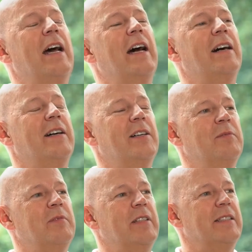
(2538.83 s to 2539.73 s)

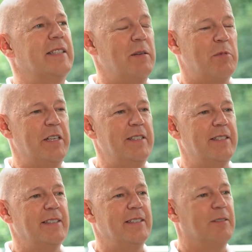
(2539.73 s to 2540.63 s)
a cyber
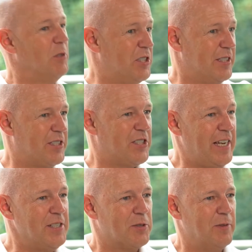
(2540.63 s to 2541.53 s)
incident, which is a
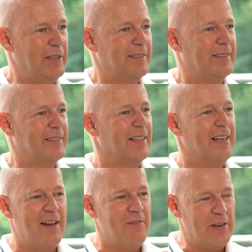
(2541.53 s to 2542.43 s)
change, right? This is
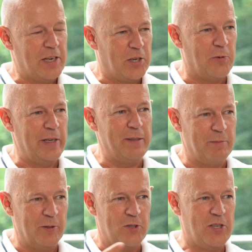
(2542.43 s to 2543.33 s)
an
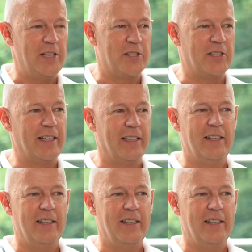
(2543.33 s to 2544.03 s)
incredible change. Like,